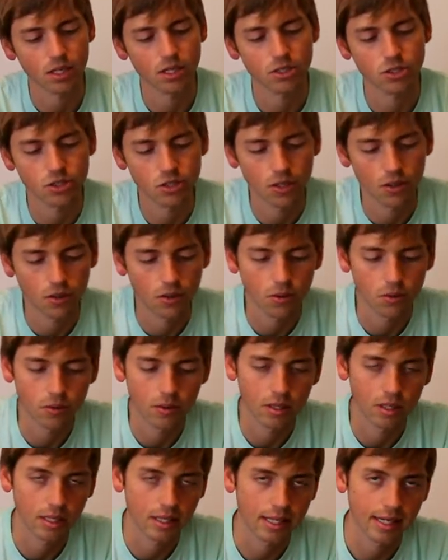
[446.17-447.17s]

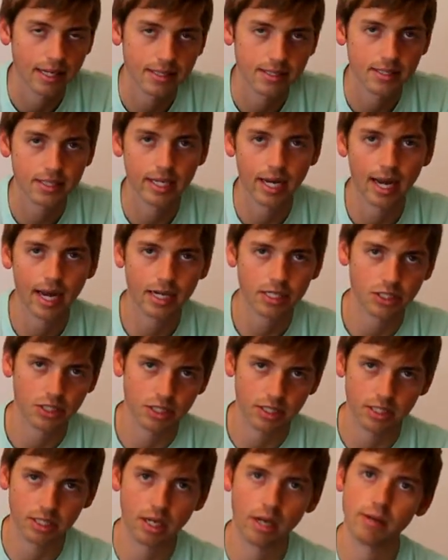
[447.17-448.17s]
So the lens
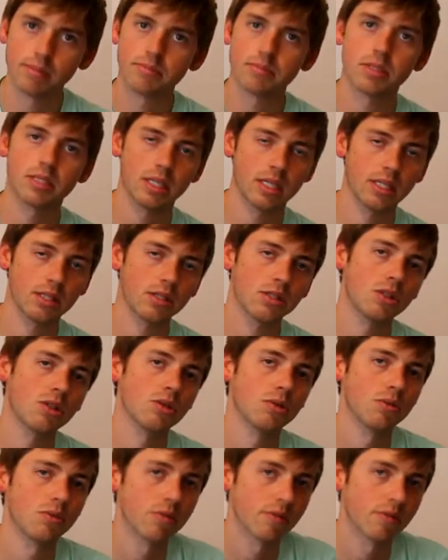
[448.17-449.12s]
actually comes into